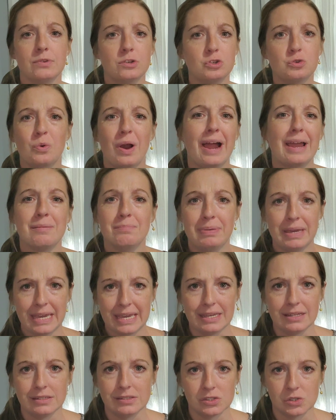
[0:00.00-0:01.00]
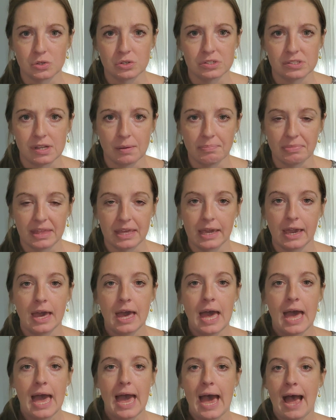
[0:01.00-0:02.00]
dried beans or something
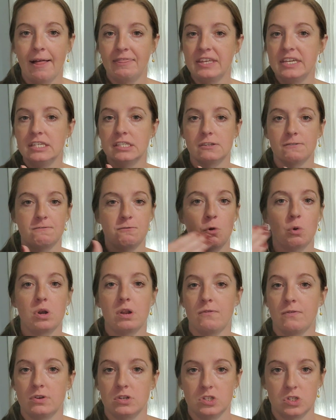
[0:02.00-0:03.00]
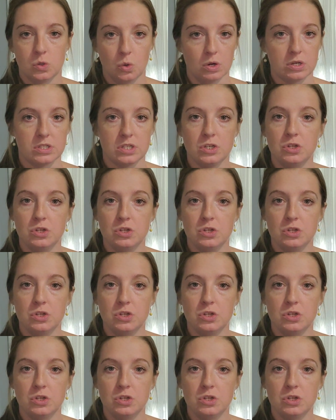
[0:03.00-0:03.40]
at these 4 different stores,